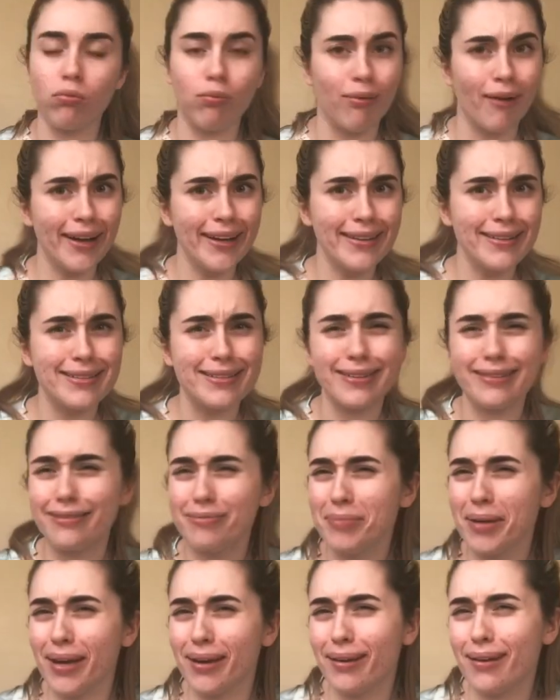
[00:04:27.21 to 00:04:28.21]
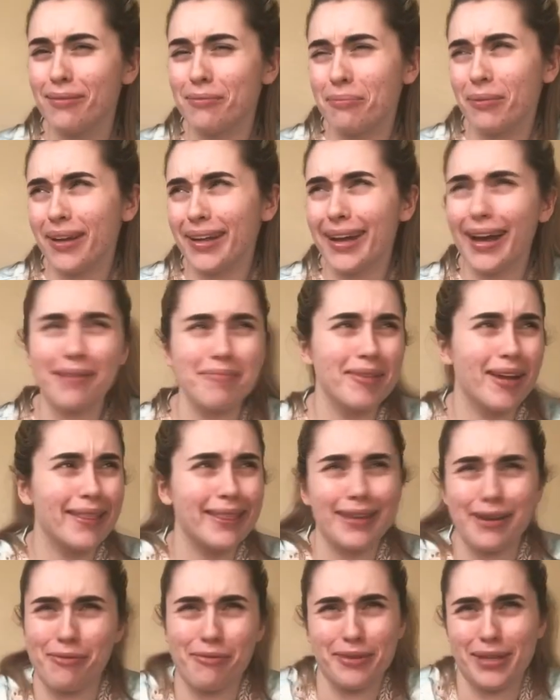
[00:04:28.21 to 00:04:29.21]
What? Oh my God, I'm
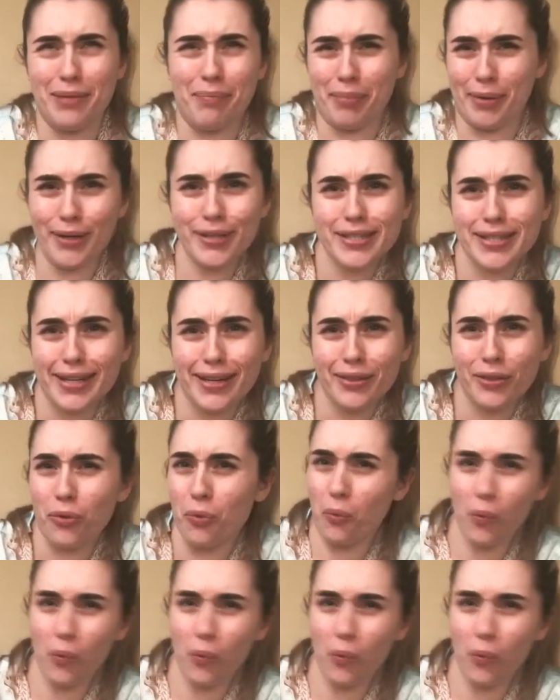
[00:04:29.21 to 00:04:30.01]
not the only person in the